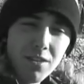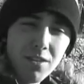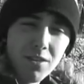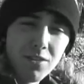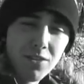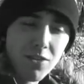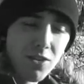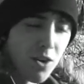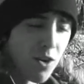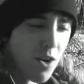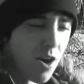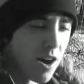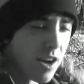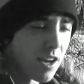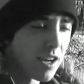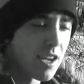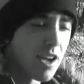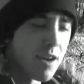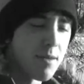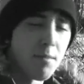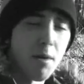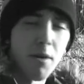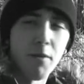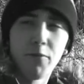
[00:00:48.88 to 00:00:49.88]
So I
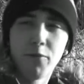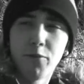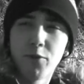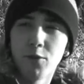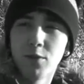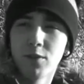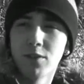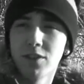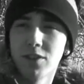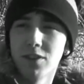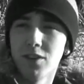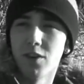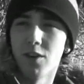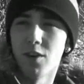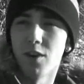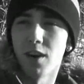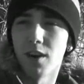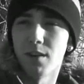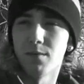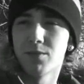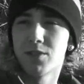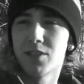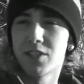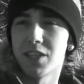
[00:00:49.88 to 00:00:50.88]
get my food, you know,
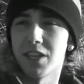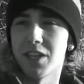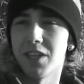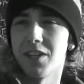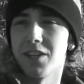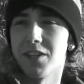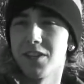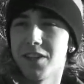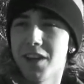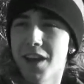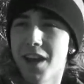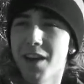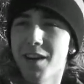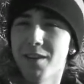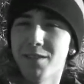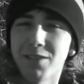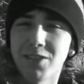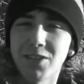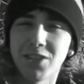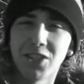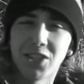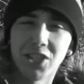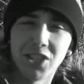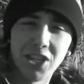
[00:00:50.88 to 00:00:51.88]
I'm sitting down
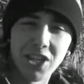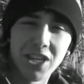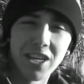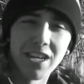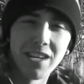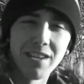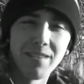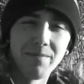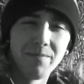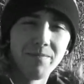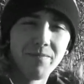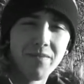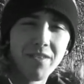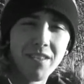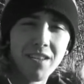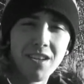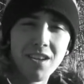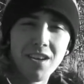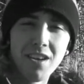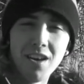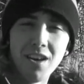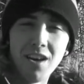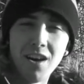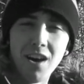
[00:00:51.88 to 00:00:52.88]
and shit.
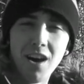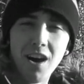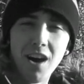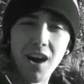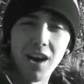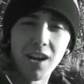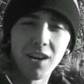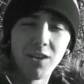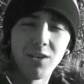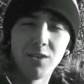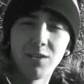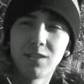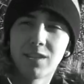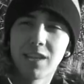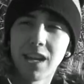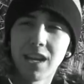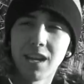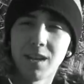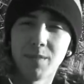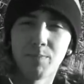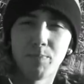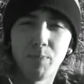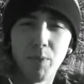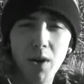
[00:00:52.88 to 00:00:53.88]
I go
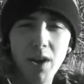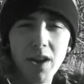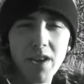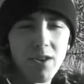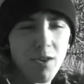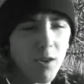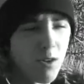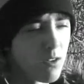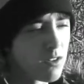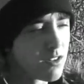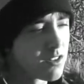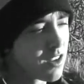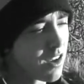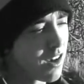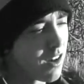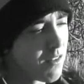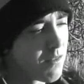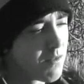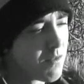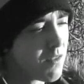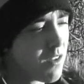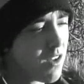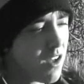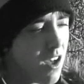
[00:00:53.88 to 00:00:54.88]
take a bite, notice,
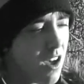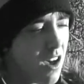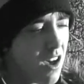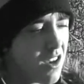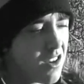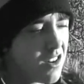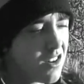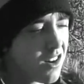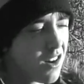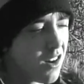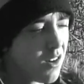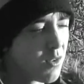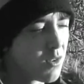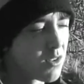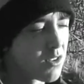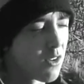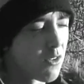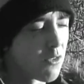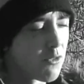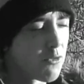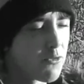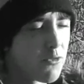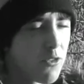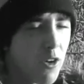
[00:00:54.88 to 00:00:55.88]
yo, what the
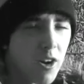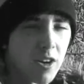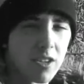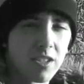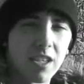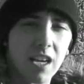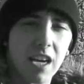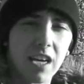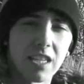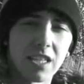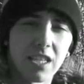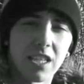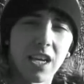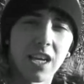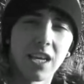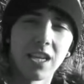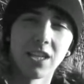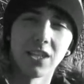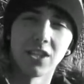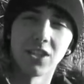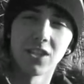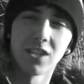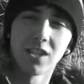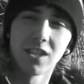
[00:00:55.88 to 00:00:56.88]
fuck's that
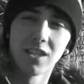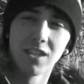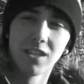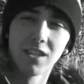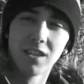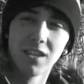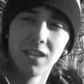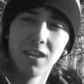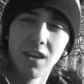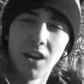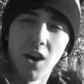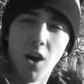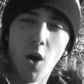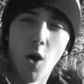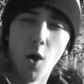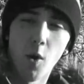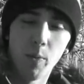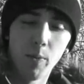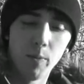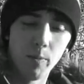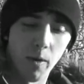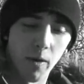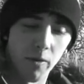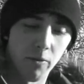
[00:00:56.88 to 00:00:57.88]
taste?
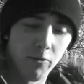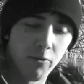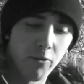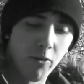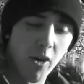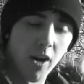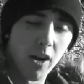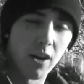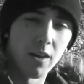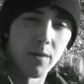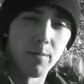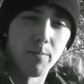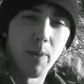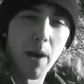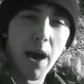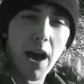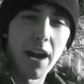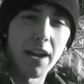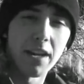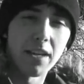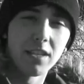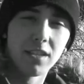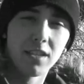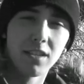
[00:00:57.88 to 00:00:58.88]
Open my fucking
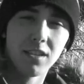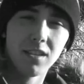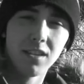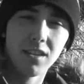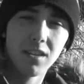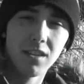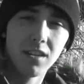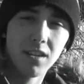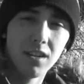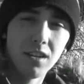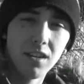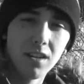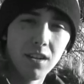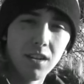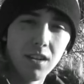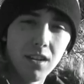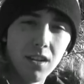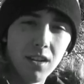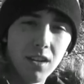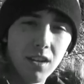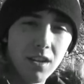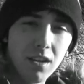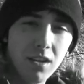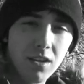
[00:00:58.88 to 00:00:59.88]
patties.
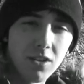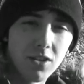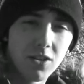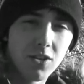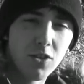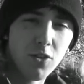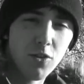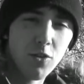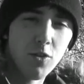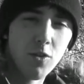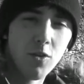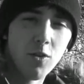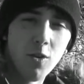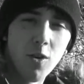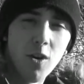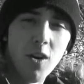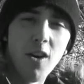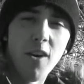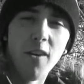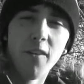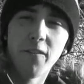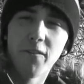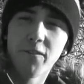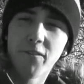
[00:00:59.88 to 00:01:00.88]
There's two
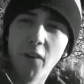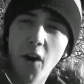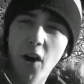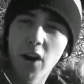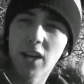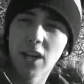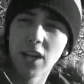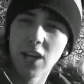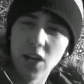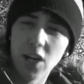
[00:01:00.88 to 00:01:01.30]
fucking